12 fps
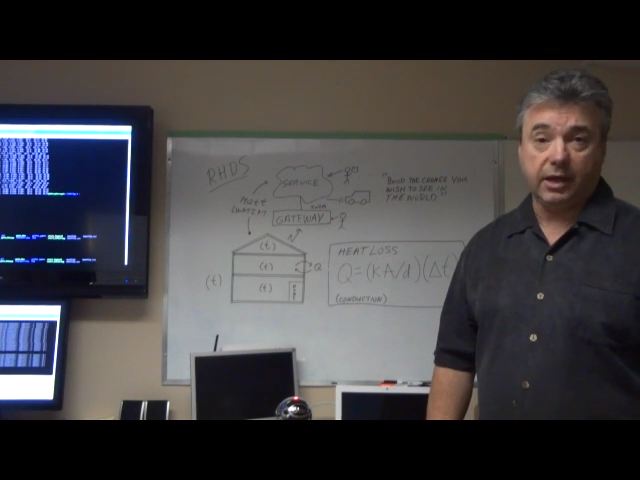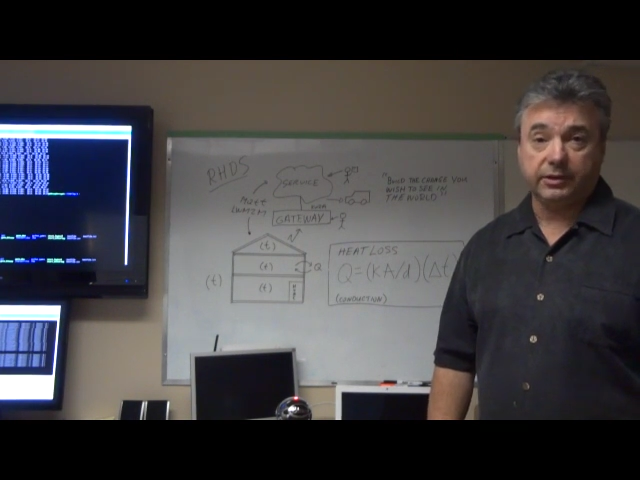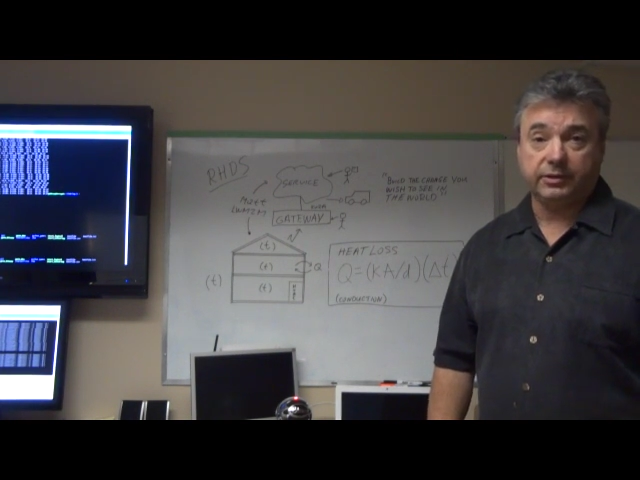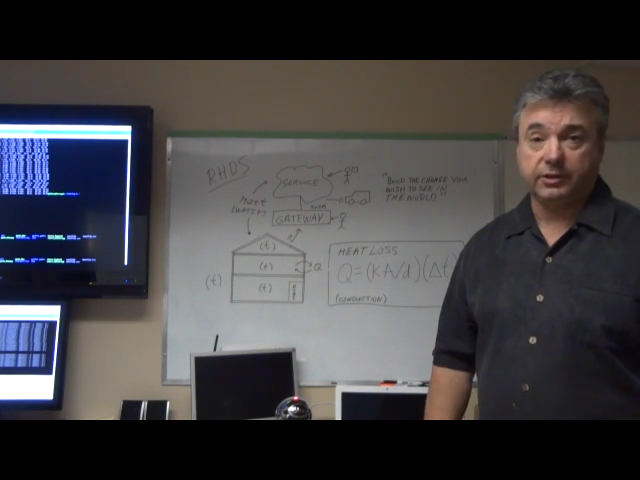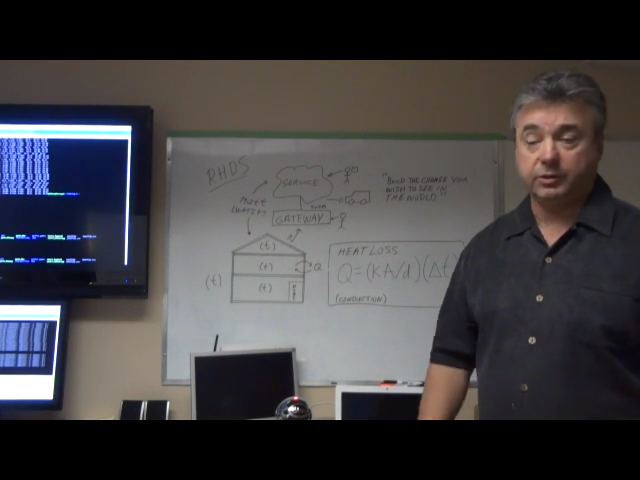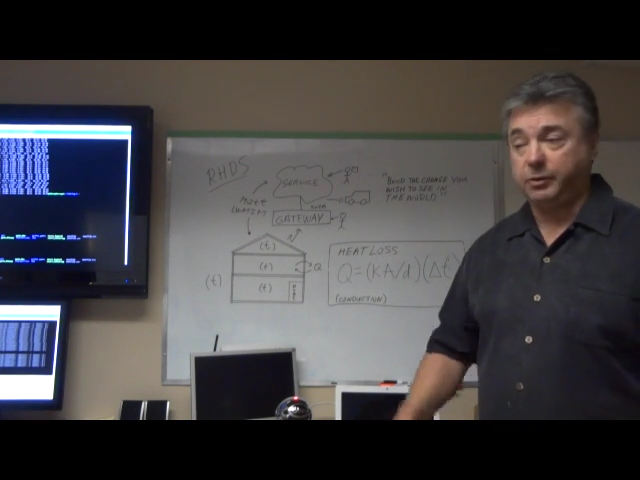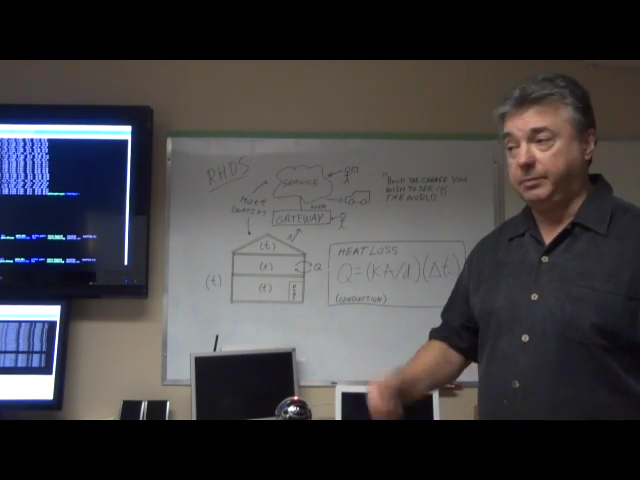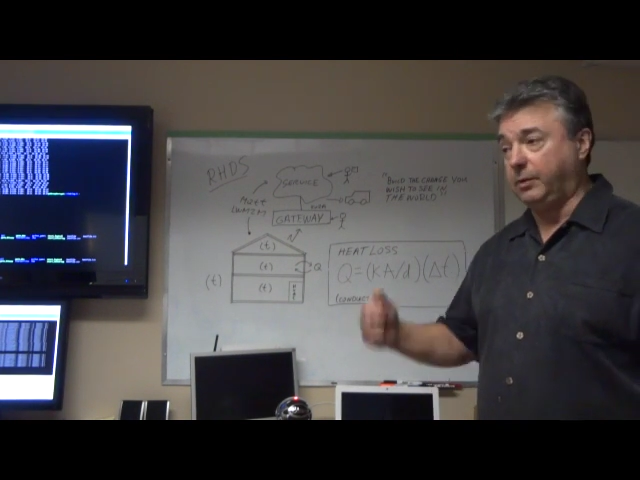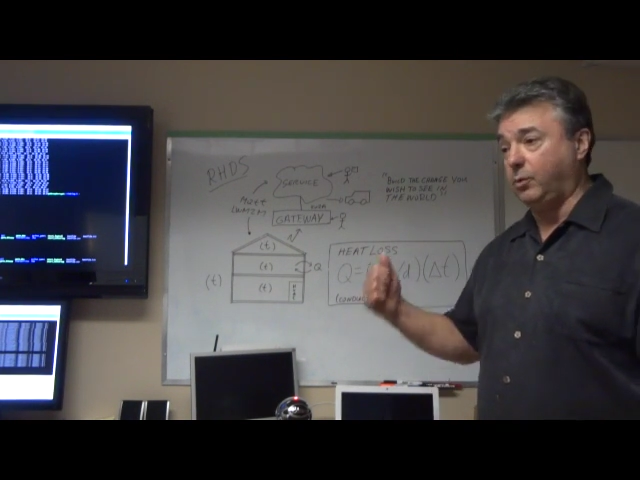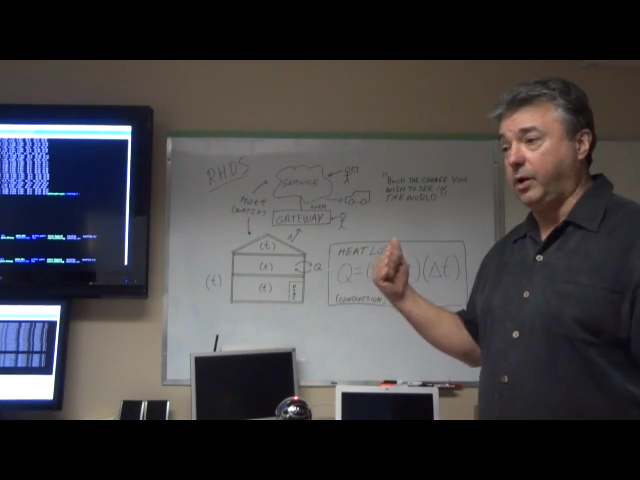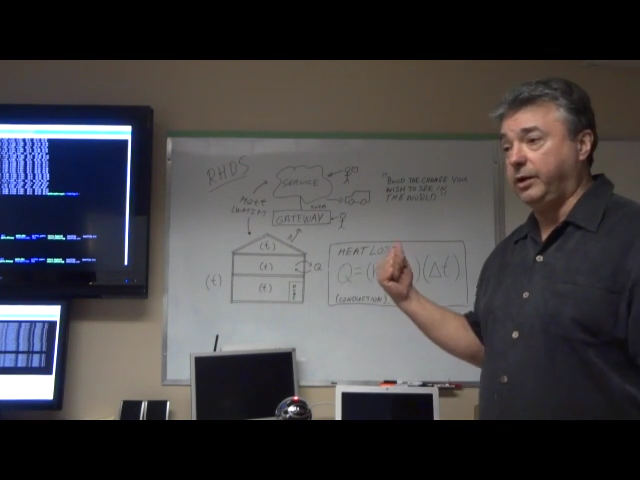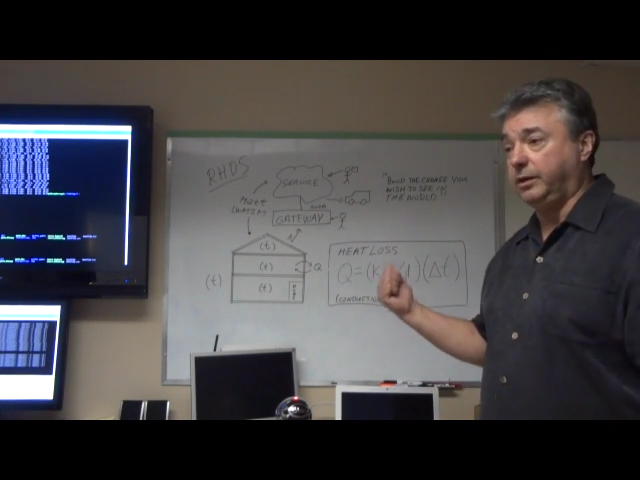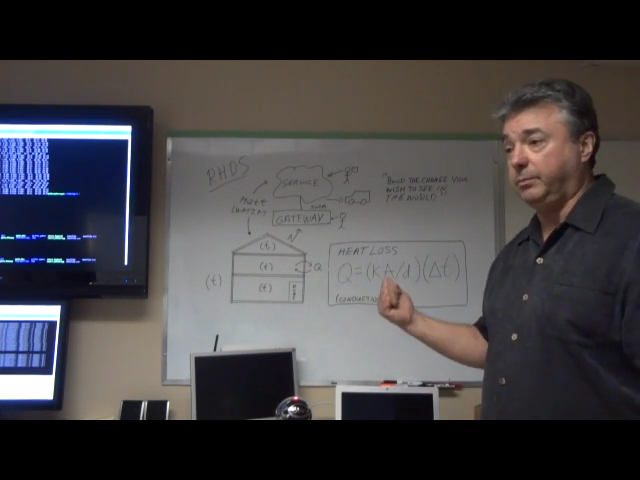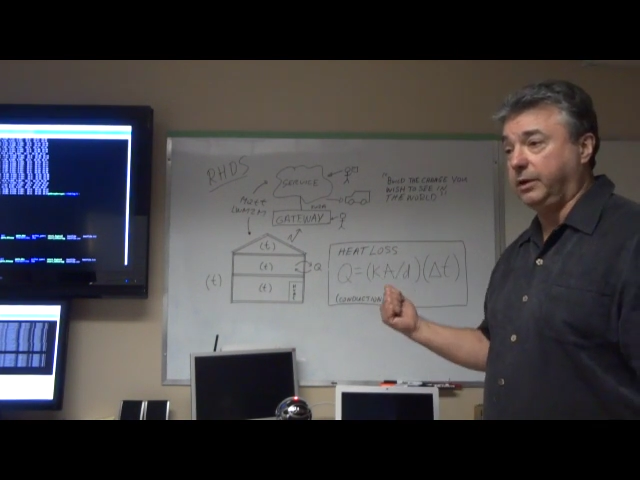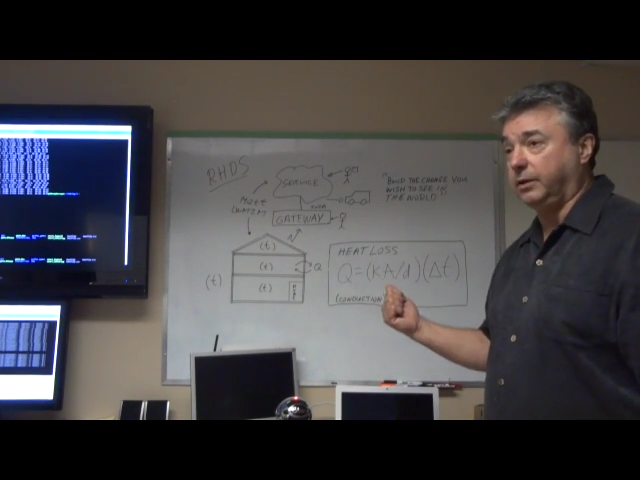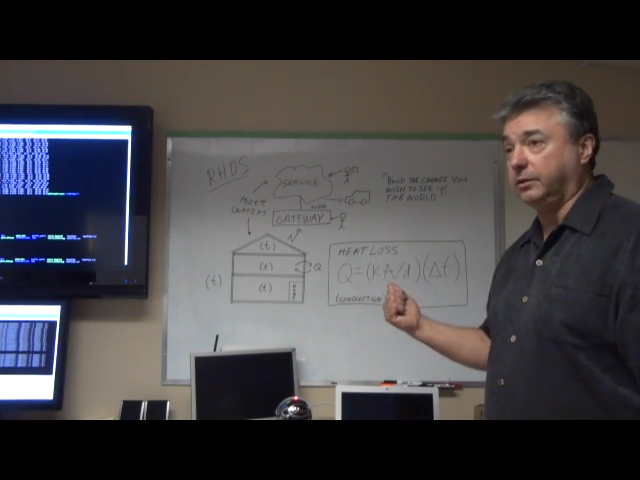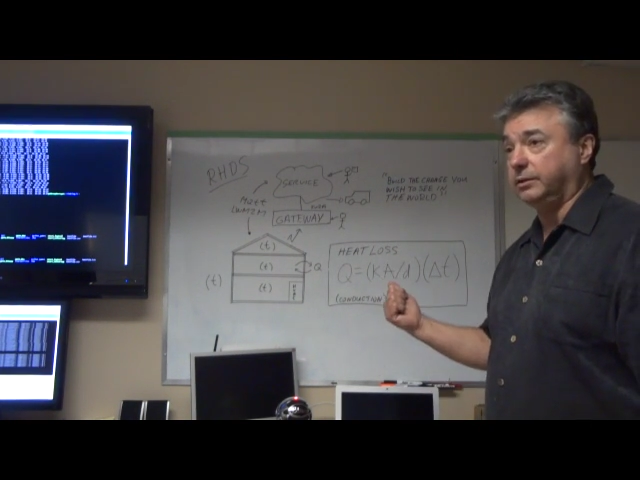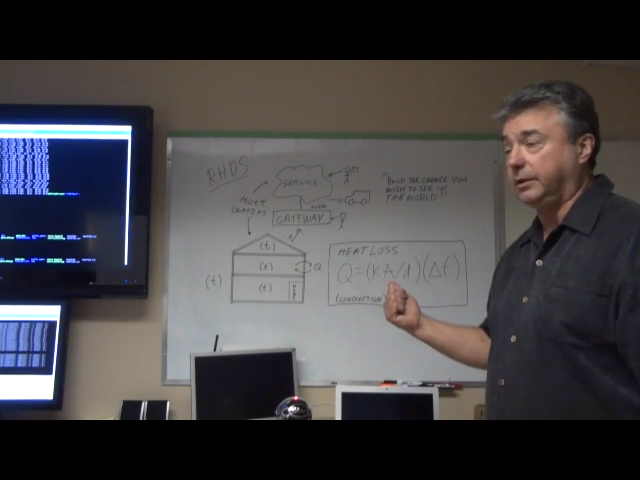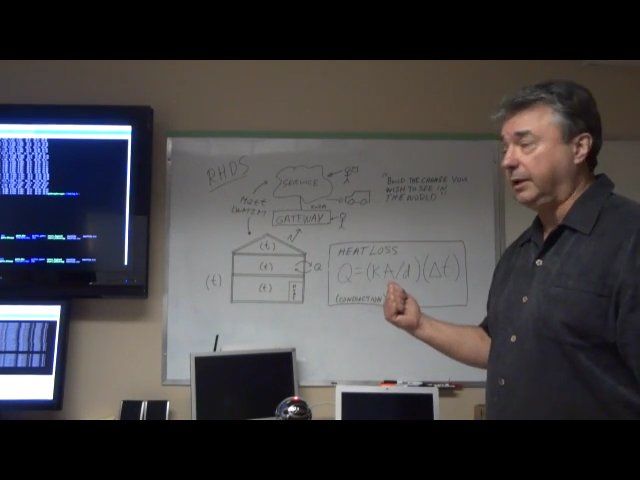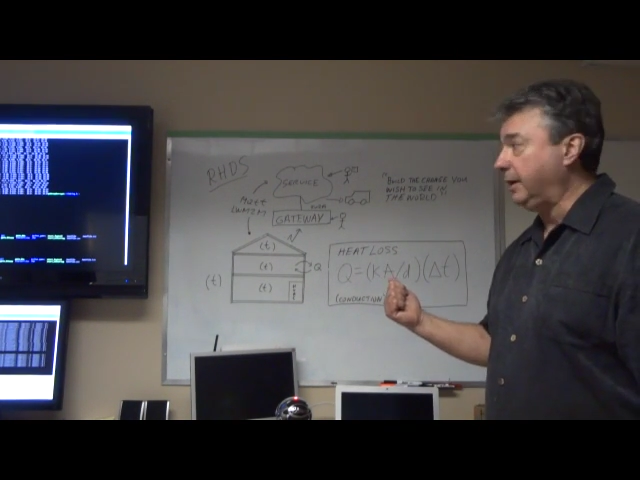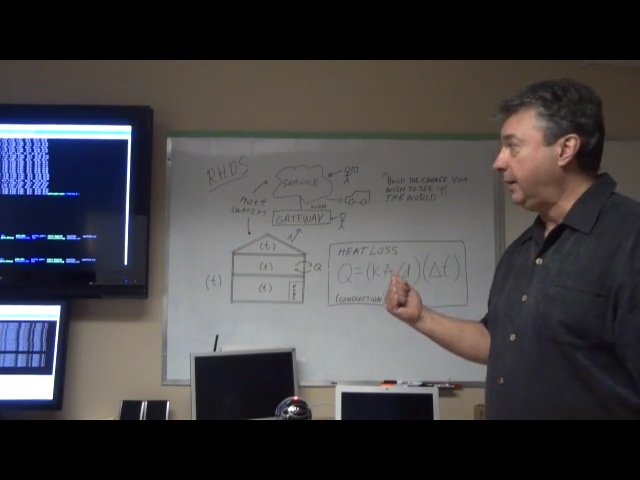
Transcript: us because we've been wanting to build